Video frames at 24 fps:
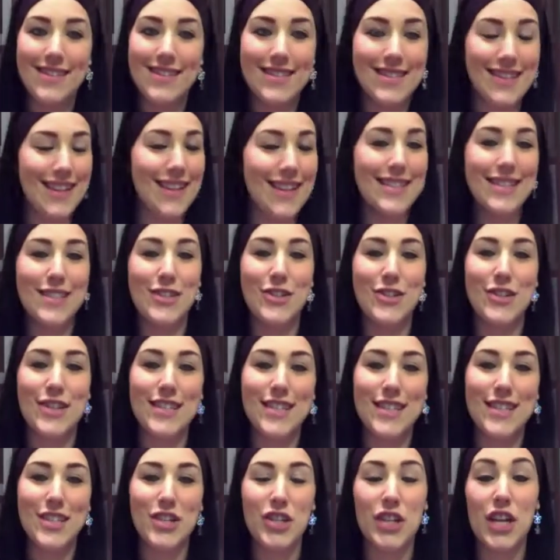easy
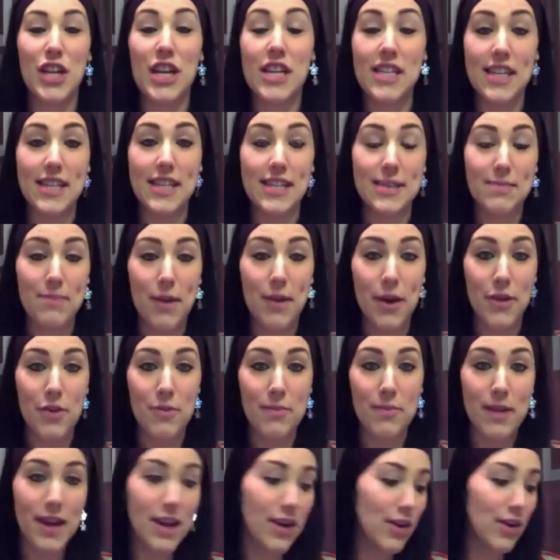transition. It doesn't
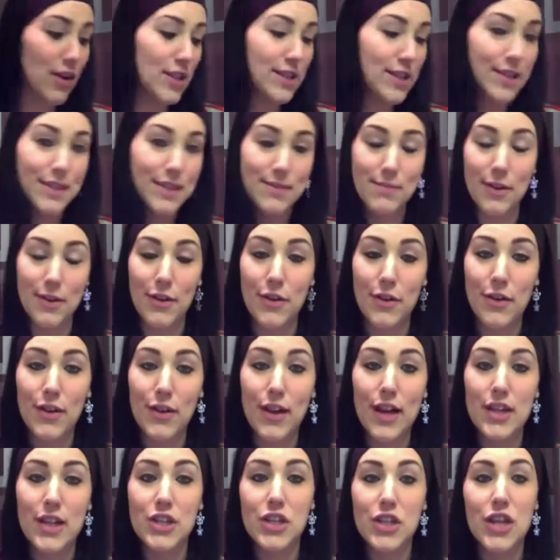bother me at all. It doesn't bother
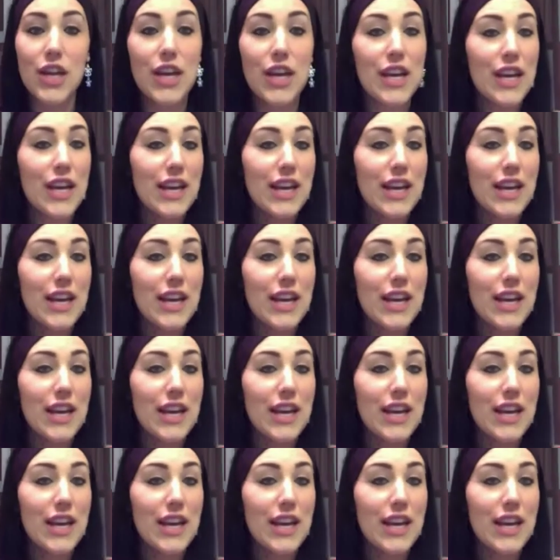Elijah.